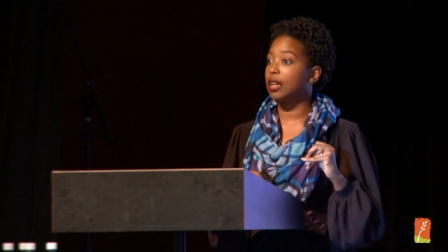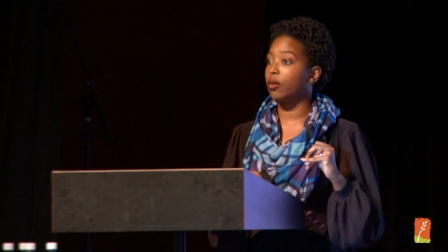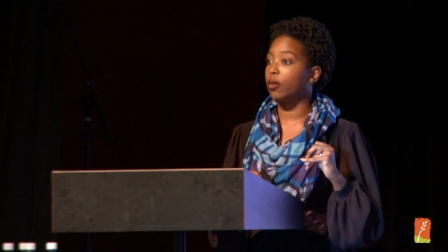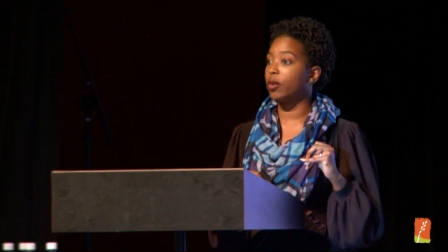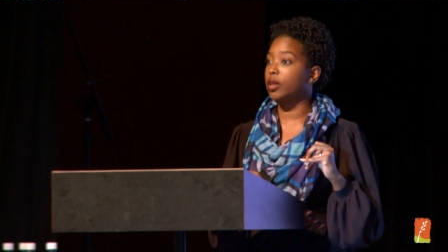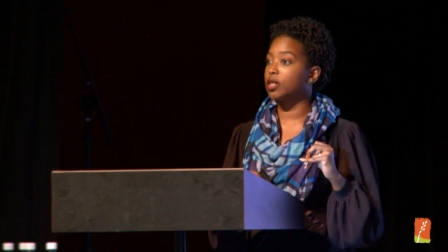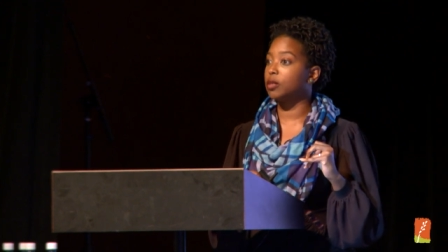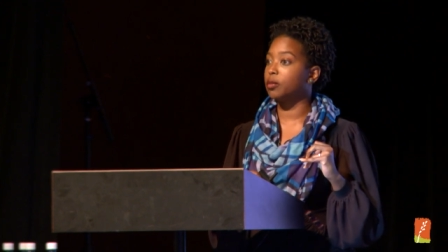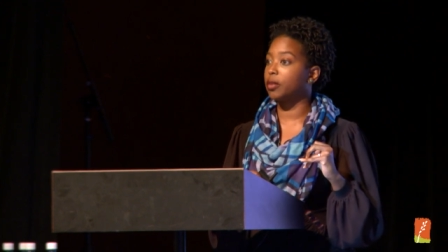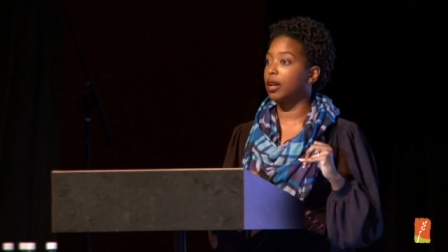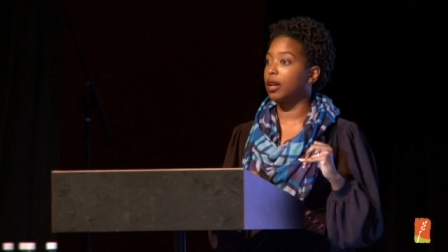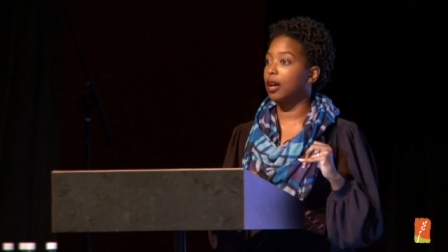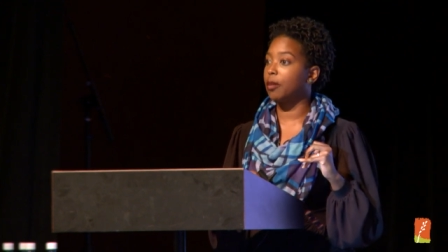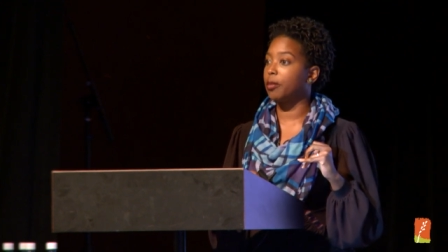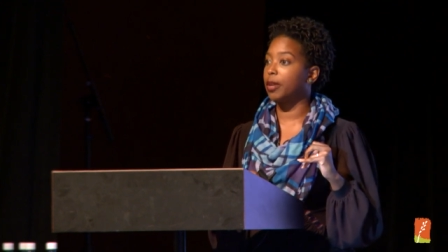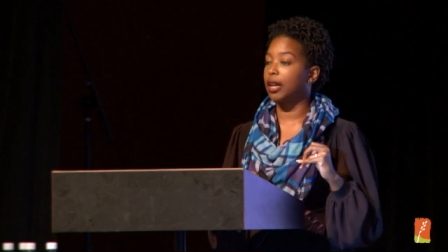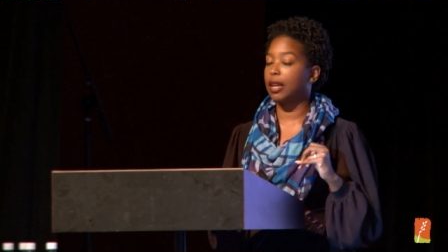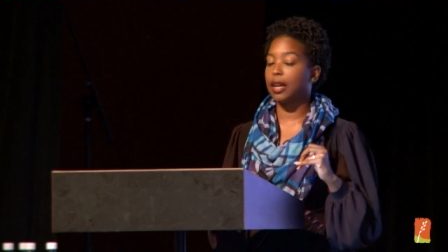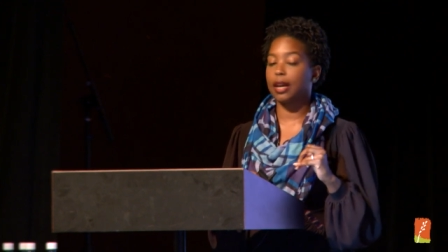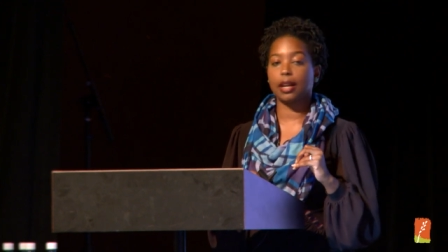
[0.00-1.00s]
and wasn't
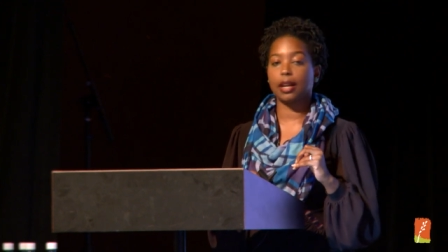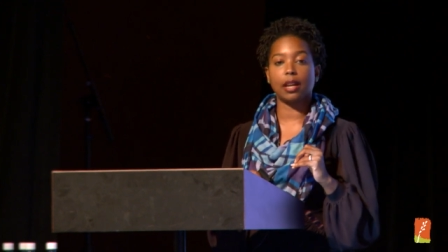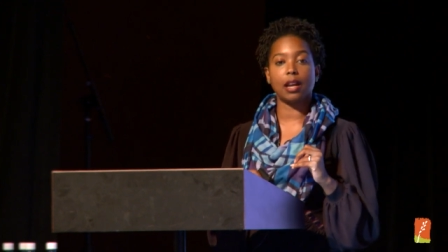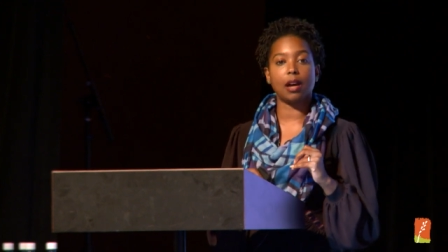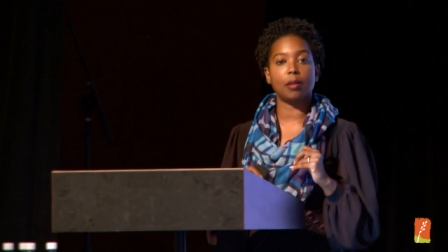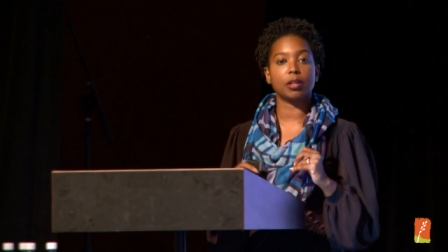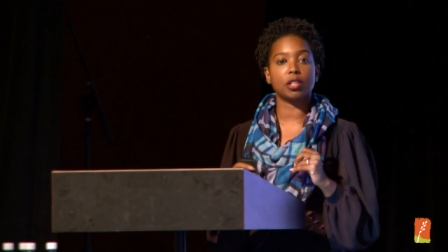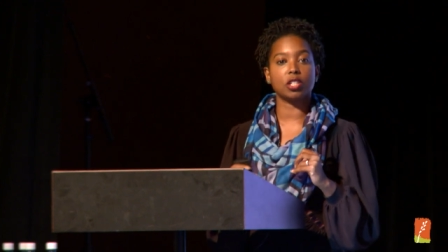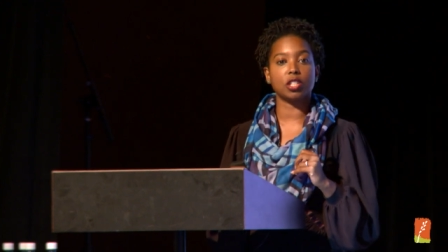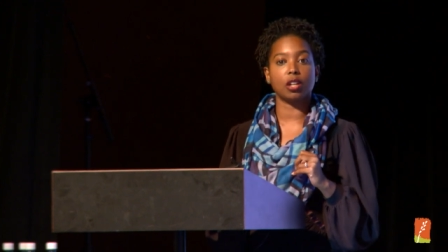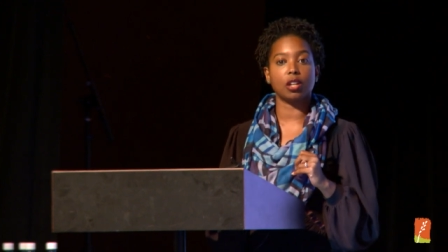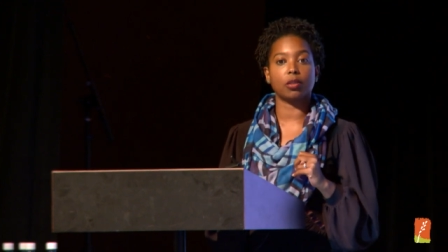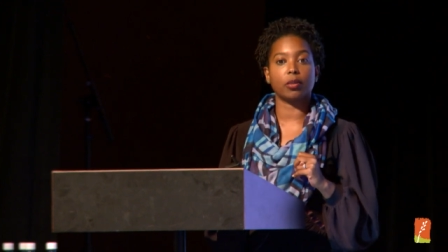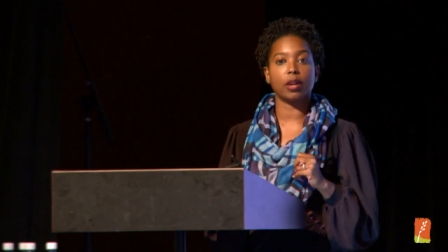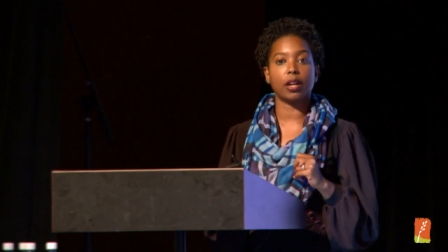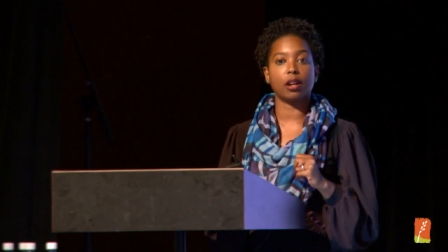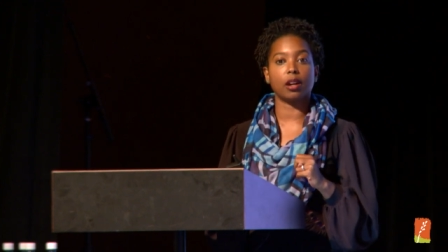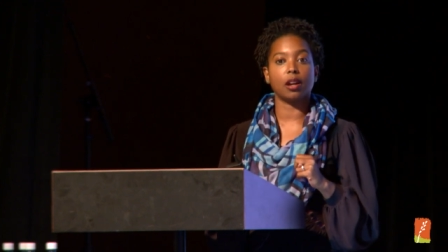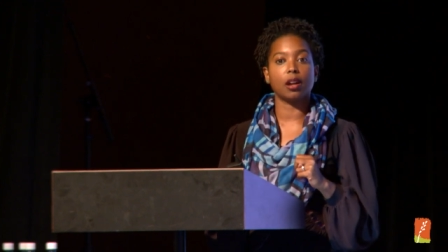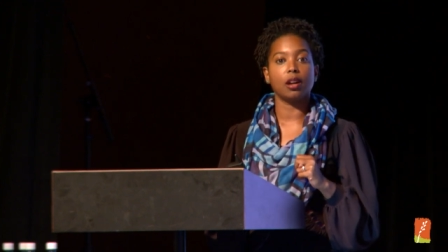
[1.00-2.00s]
becoming an economic
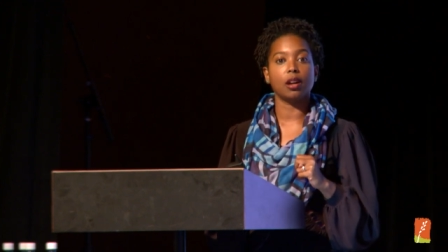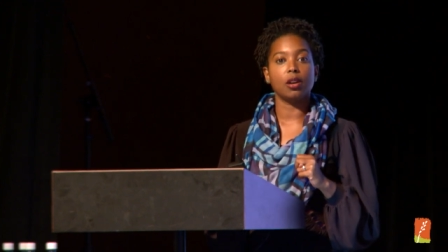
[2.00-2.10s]
generator